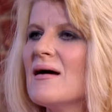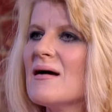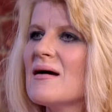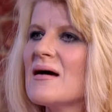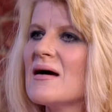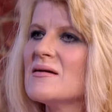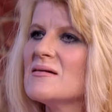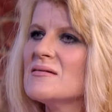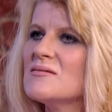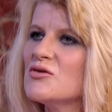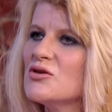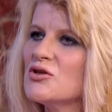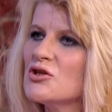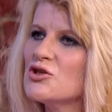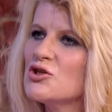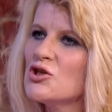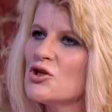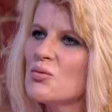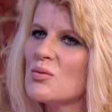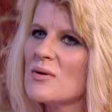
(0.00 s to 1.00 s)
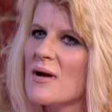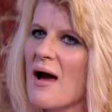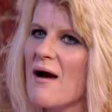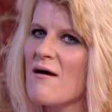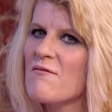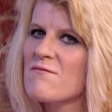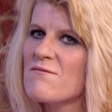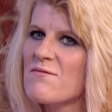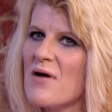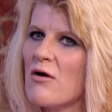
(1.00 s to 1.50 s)
and you do get a
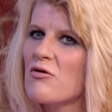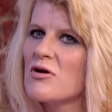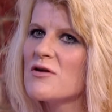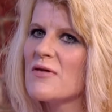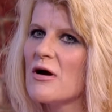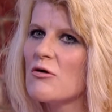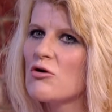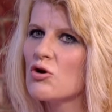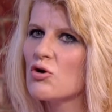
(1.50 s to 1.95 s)
very, very